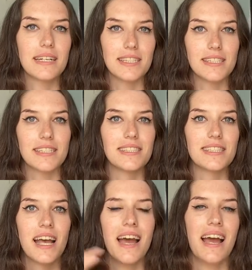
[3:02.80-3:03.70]
cases
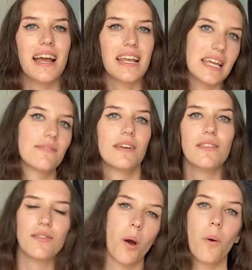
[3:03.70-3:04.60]
is,
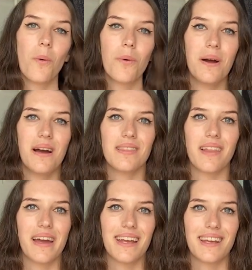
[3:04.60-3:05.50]
even though,
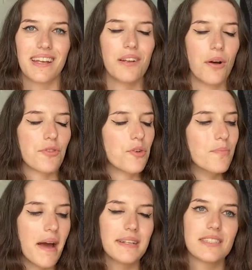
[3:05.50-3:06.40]
like, you know, they're
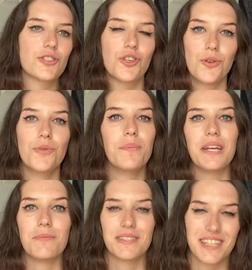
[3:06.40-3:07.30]
meant to
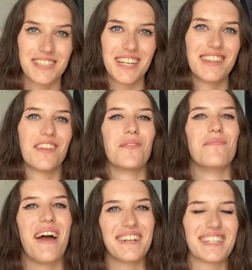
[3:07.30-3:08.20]
be resistant, they're
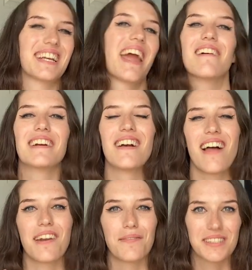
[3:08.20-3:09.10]
meant to carry a
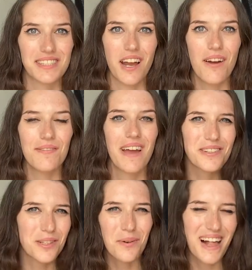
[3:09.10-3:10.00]
lot of stuff, they
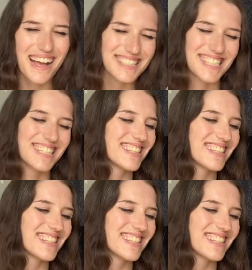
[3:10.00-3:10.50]
look so classy.